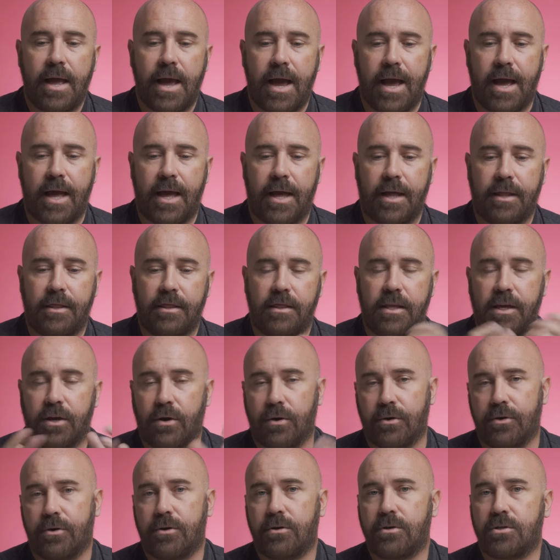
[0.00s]
and the
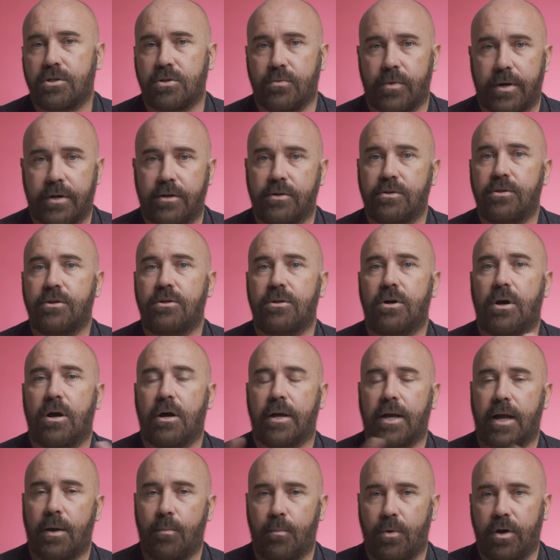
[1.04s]
owner surrendered the
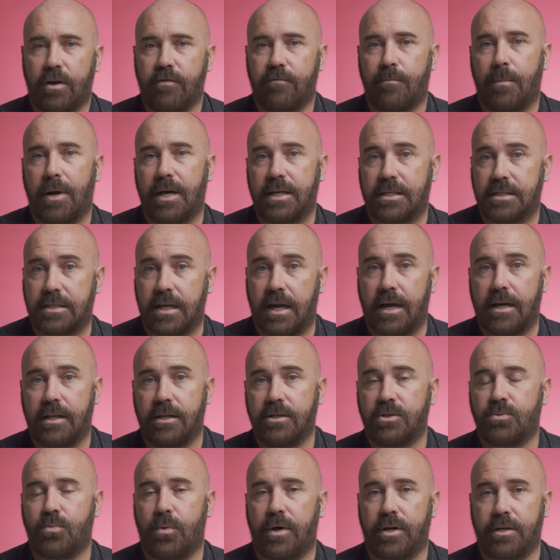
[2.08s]
dog and one of my
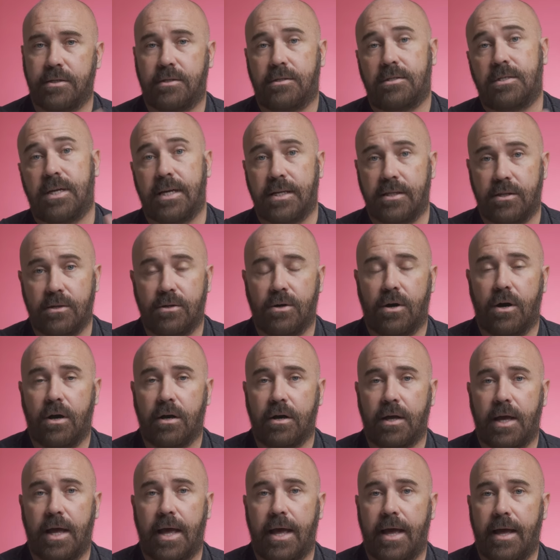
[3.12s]
stylists wanted to take the
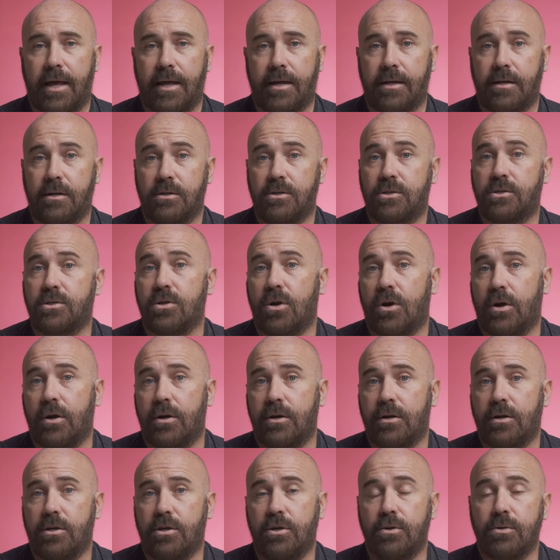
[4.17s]
dog and
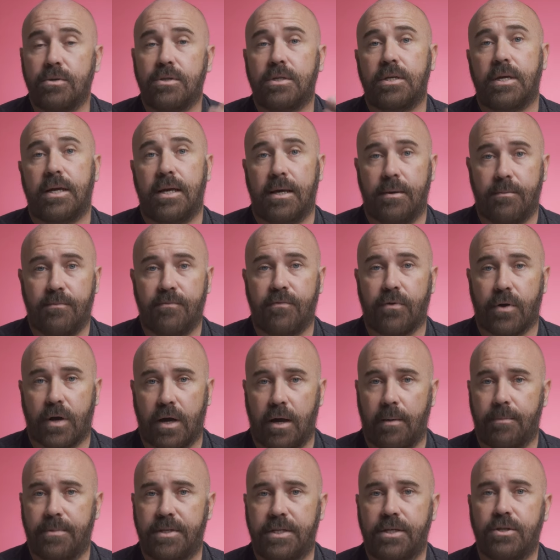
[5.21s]
start using him for
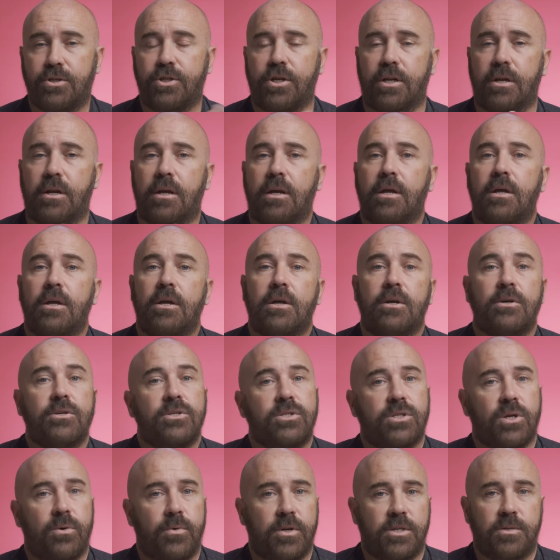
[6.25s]
competition.
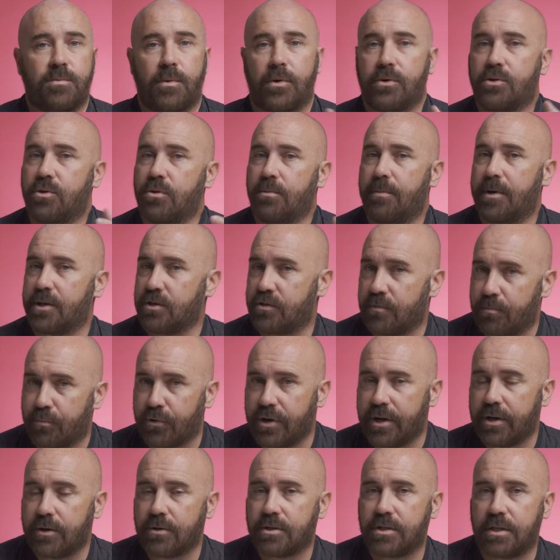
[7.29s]
So we spoke to a bunch of
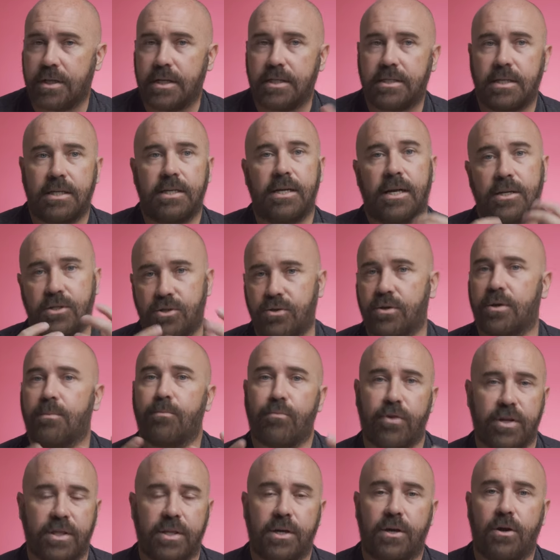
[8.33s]
breeders and they said, yes, you
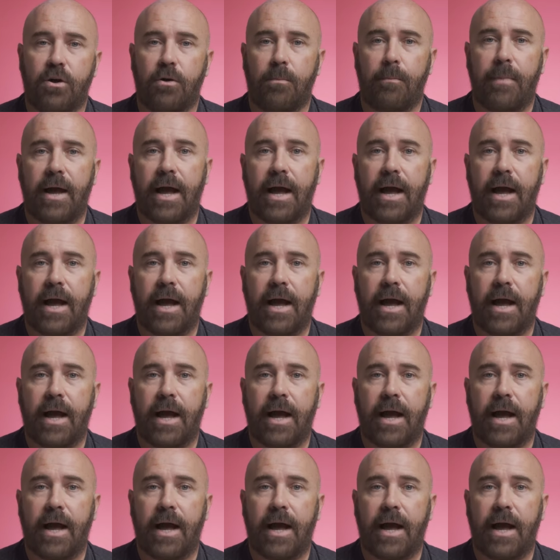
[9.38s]
can bring the coat